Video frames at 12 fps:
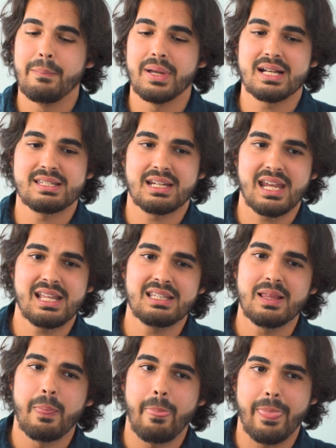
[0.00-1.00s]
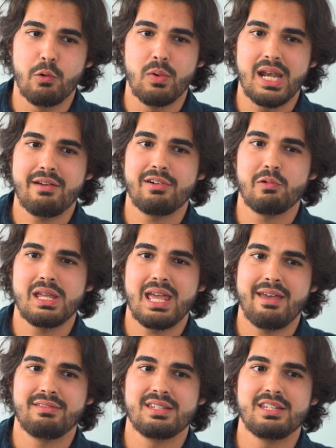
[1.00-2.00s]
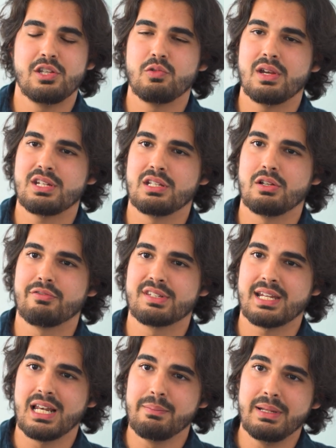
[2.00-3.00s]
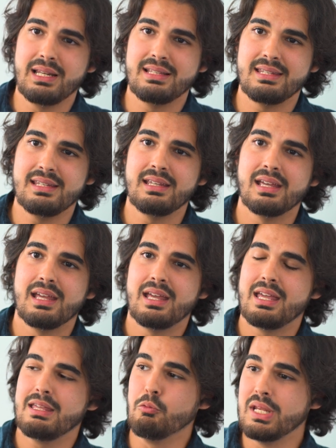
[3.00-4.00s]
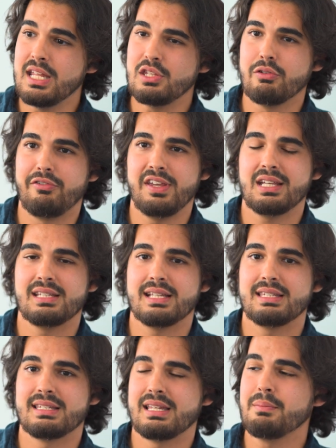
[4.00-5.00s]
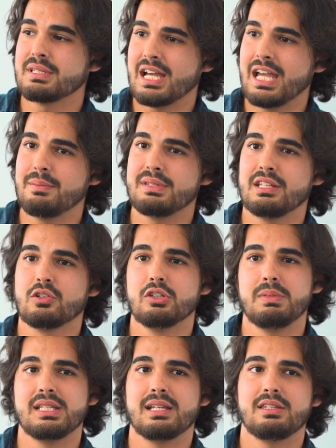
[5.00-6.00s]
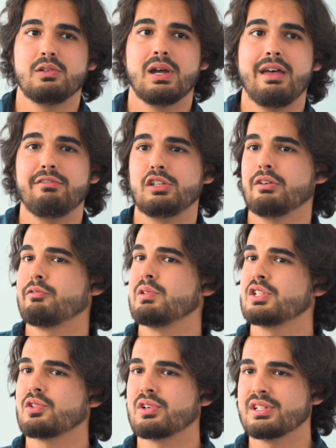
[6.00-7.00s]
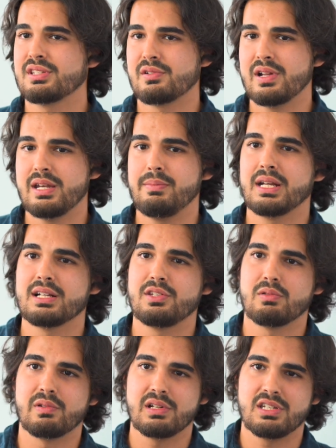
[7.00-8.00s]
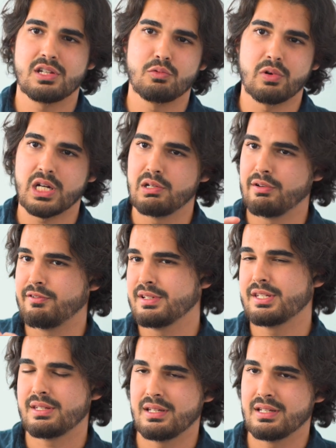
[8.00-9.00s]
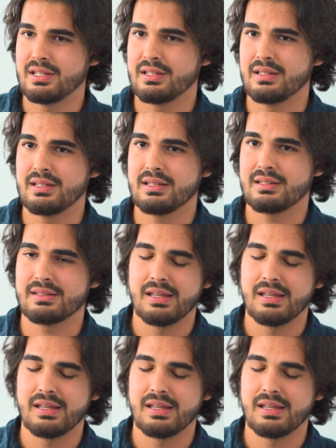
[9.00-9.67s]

Because again, whenever we have the situation of scalability, we need to think that sometimes it could be that you have enough resources already because you are just working with a